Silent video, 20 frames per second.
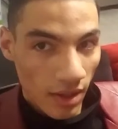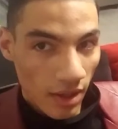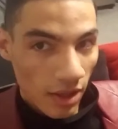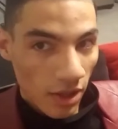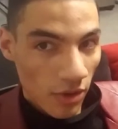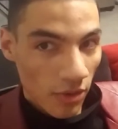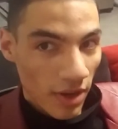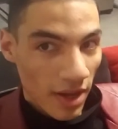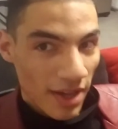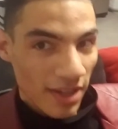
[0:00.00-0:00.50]

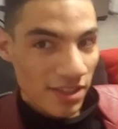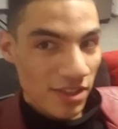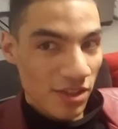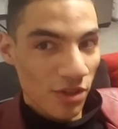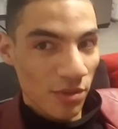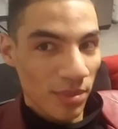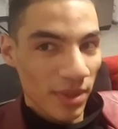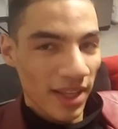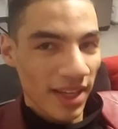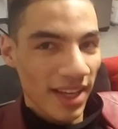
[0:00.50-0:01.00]
Guys, to
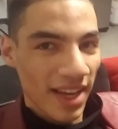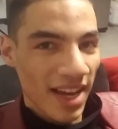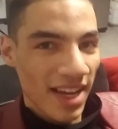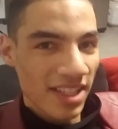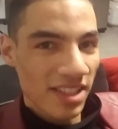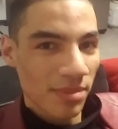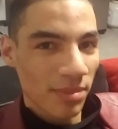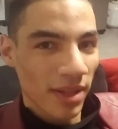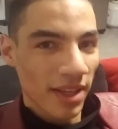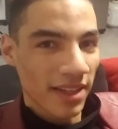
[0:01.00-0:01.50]
play
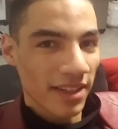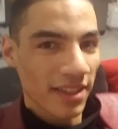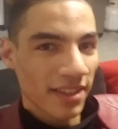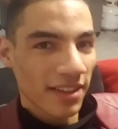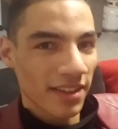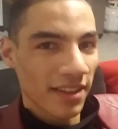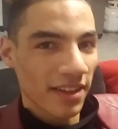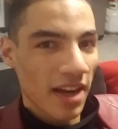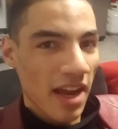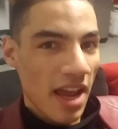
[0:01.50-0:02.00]
cosplay
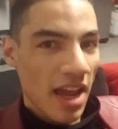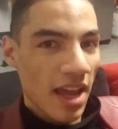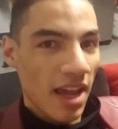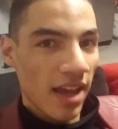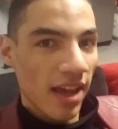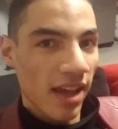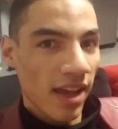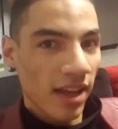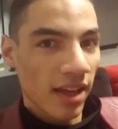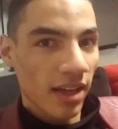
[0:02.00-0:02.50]
here,
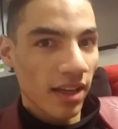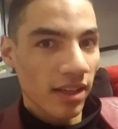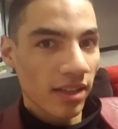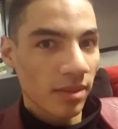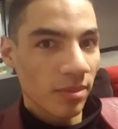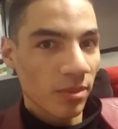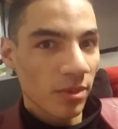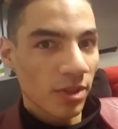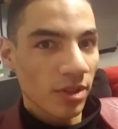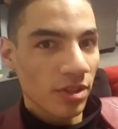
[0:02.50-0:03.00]

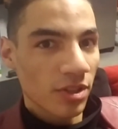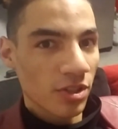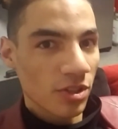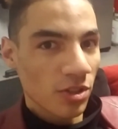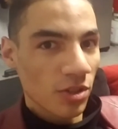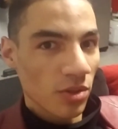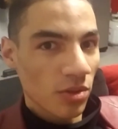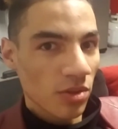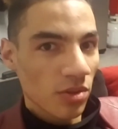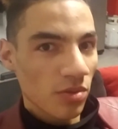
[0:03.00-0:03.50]
and I'm going to
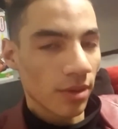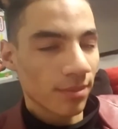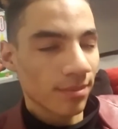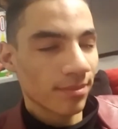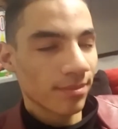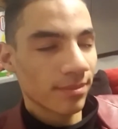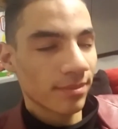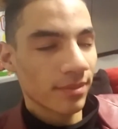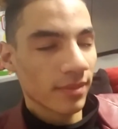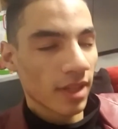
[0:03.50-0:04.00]
show you
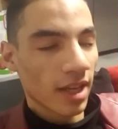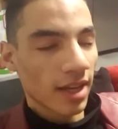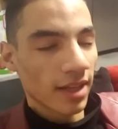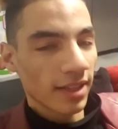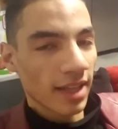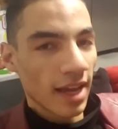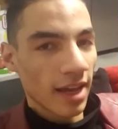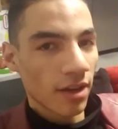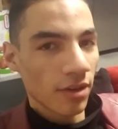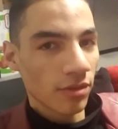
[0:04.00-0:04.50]

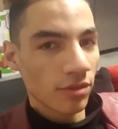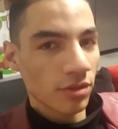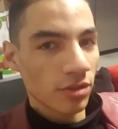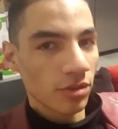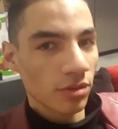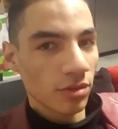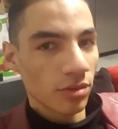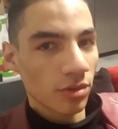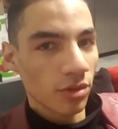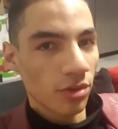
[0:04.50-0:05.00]
on how
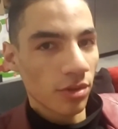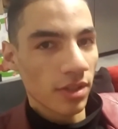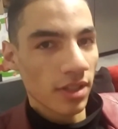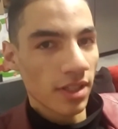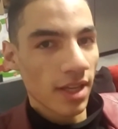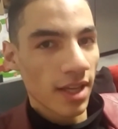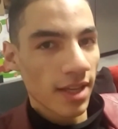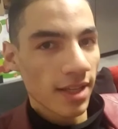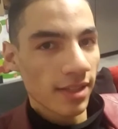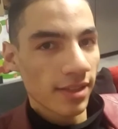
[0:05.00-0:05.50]
to
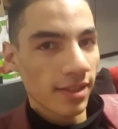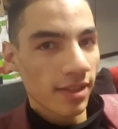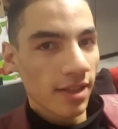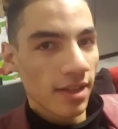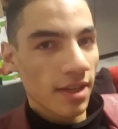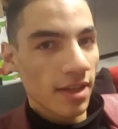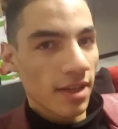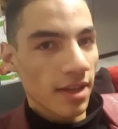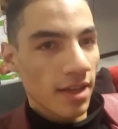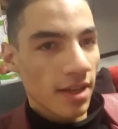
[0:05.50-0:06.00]
create
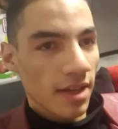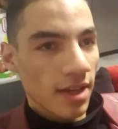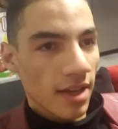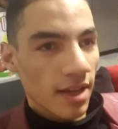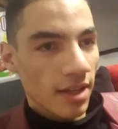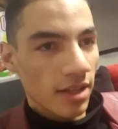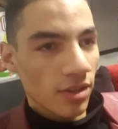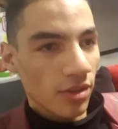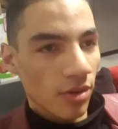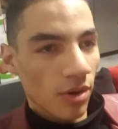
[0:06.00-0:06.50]

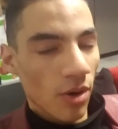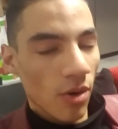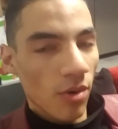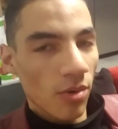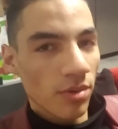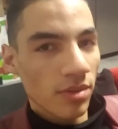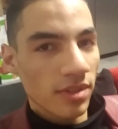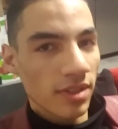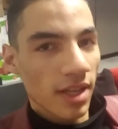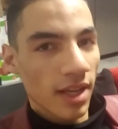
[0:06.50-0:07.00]
your
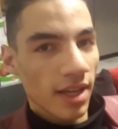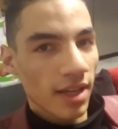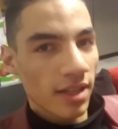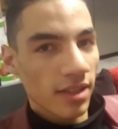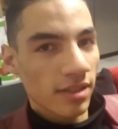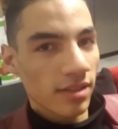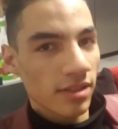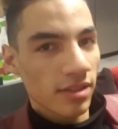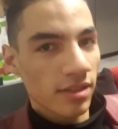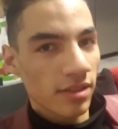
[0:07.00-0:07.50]
own
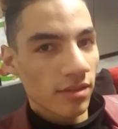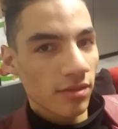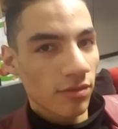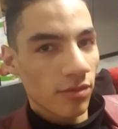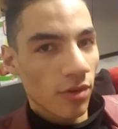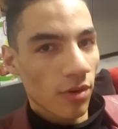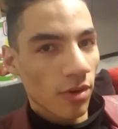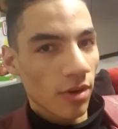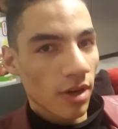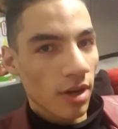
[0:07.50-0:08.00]
dance
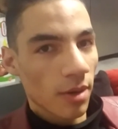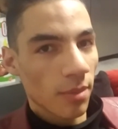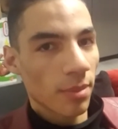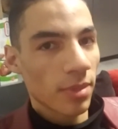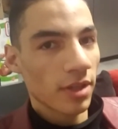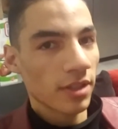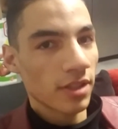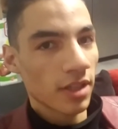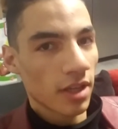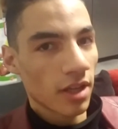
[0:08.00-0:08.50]
for a
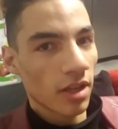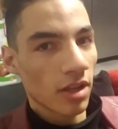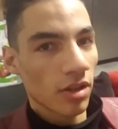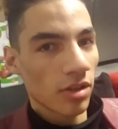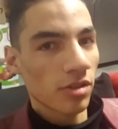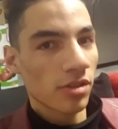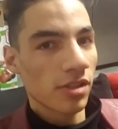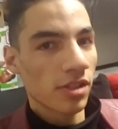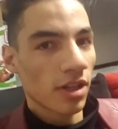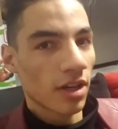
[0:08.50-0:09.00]

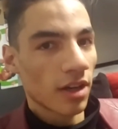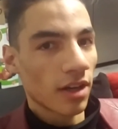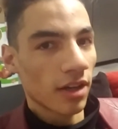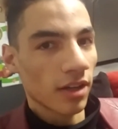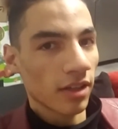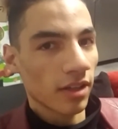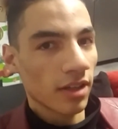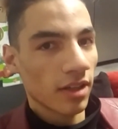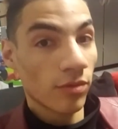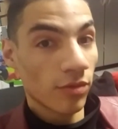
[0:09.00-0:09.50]
particular
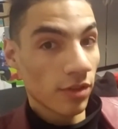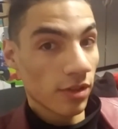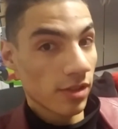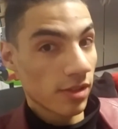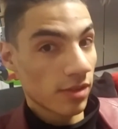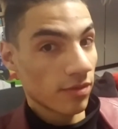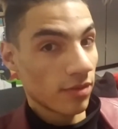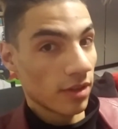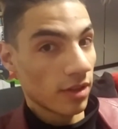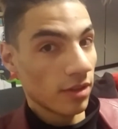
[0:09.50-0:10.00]
song.
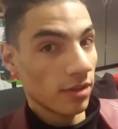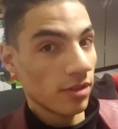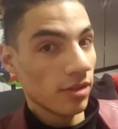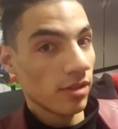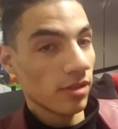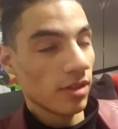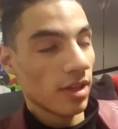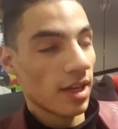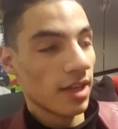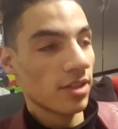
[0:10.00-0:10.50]
First of all,
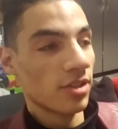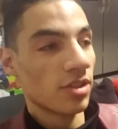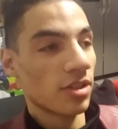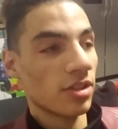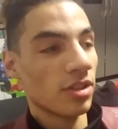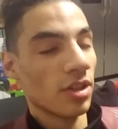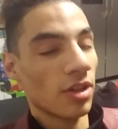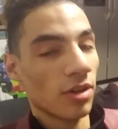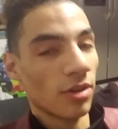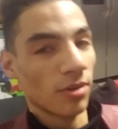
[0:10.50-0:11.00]
you guys
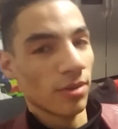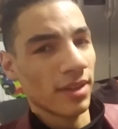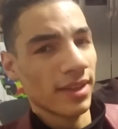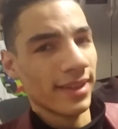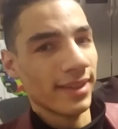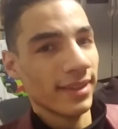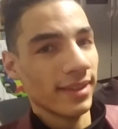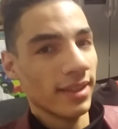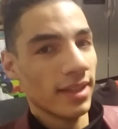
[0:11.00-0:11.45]
should know that